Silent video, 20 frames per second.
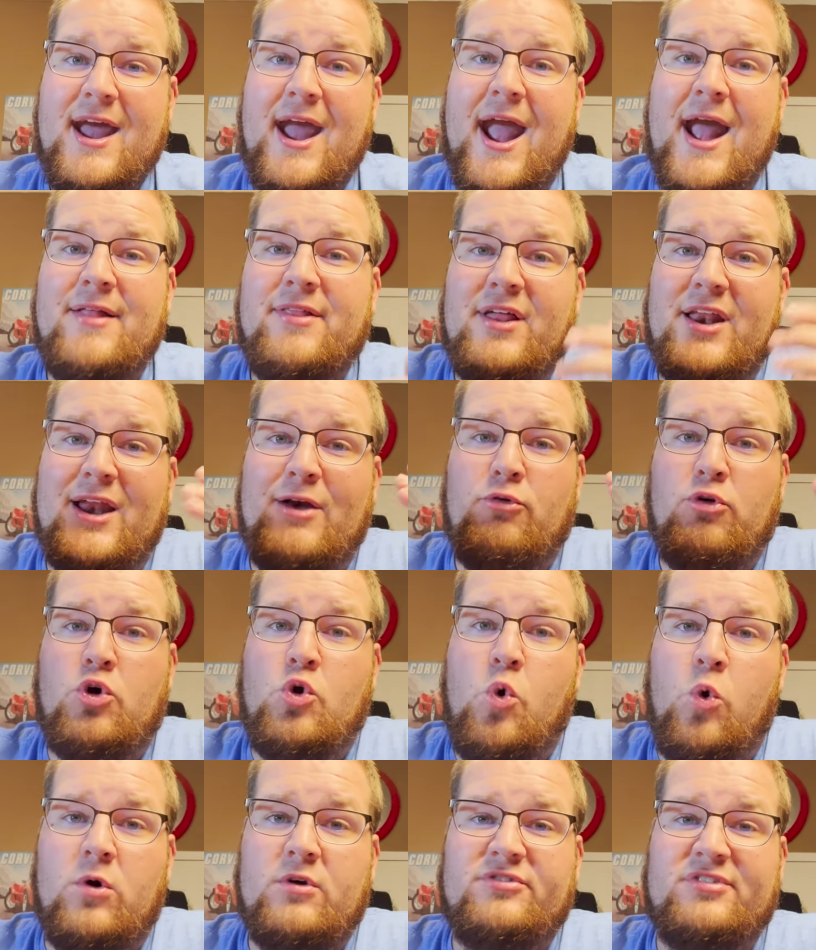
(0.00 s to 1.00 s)
And then it
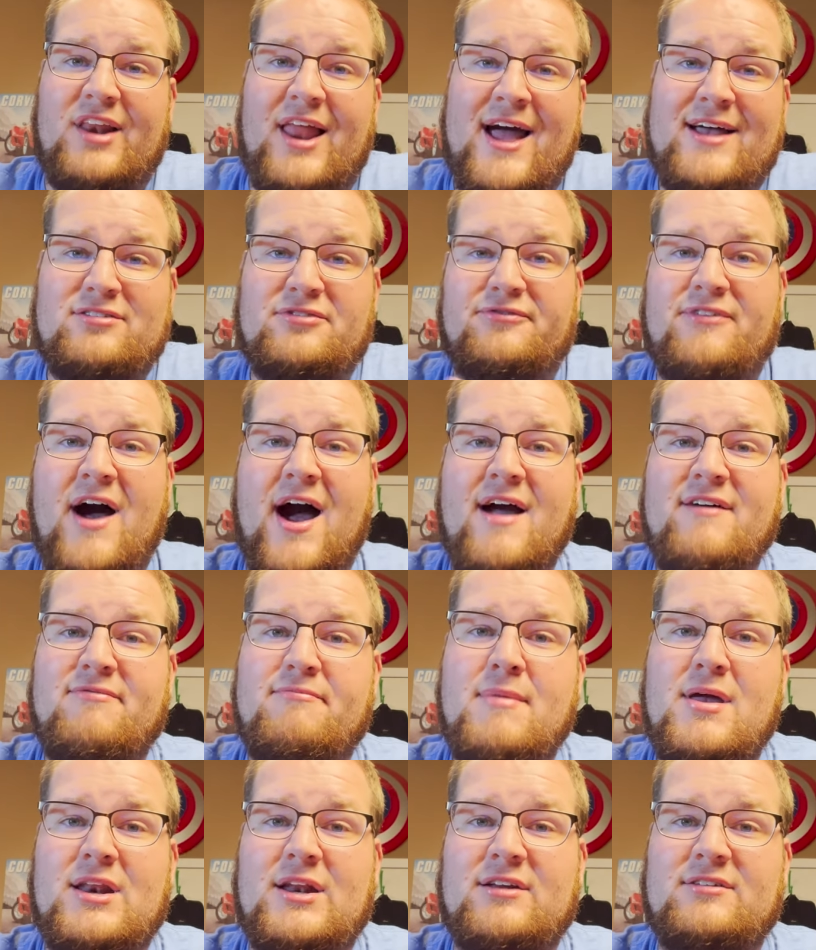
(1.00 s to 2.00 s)
records the last 5
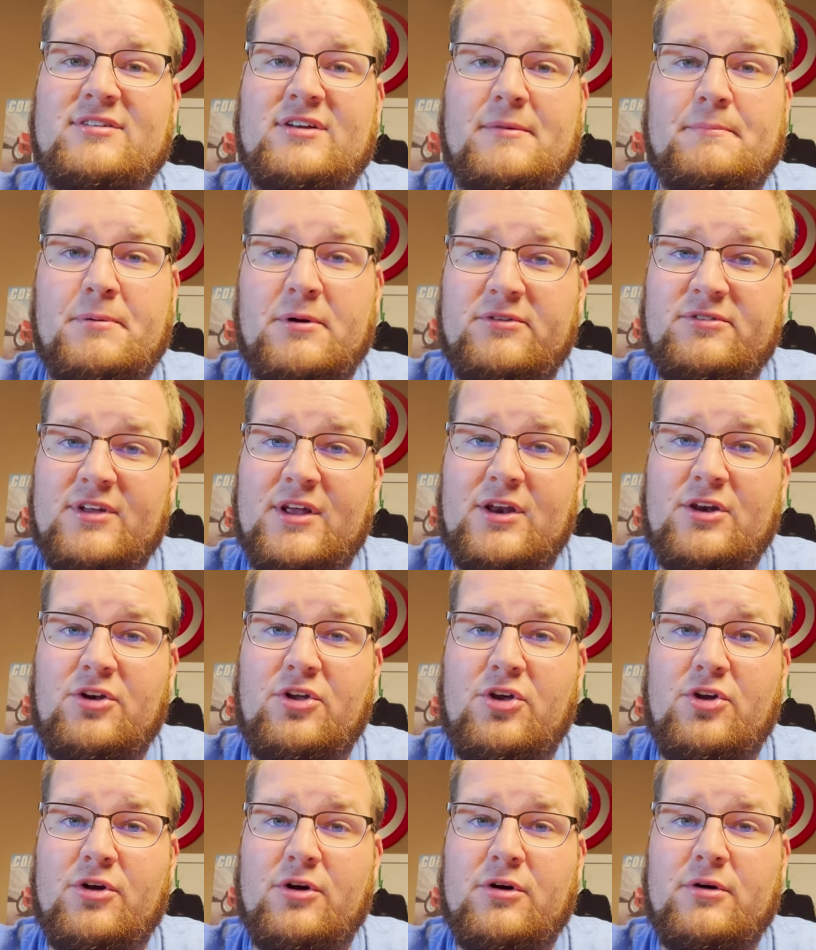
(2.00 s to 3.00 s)
minutes and it puts it
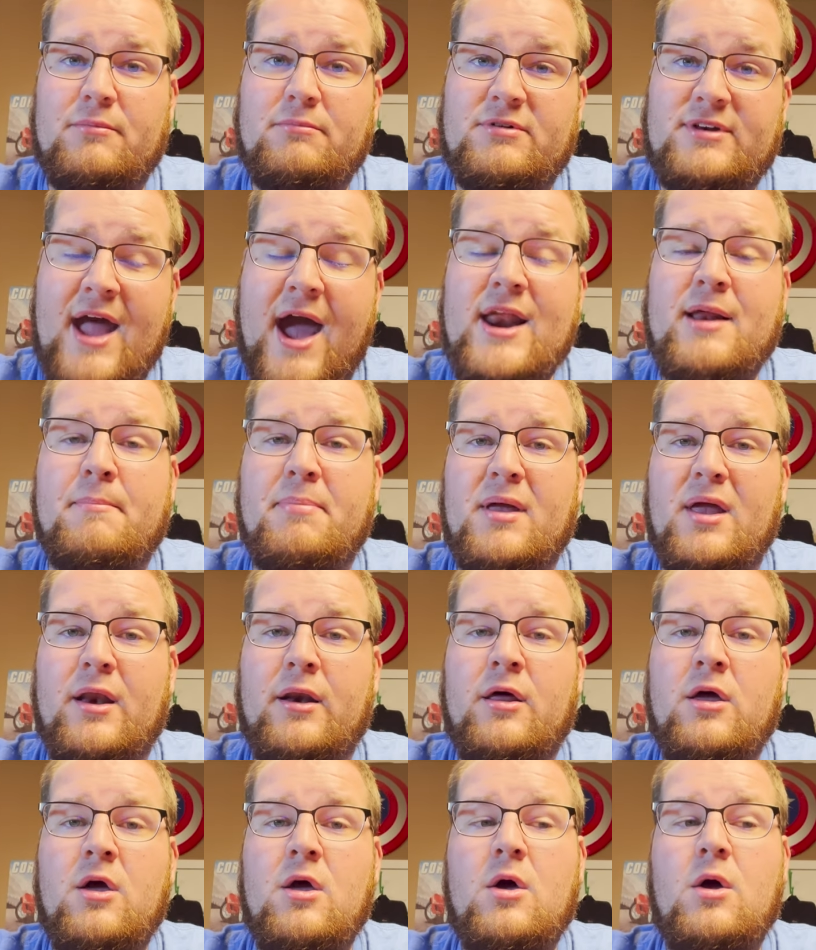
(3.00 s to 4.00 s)
into your data bin.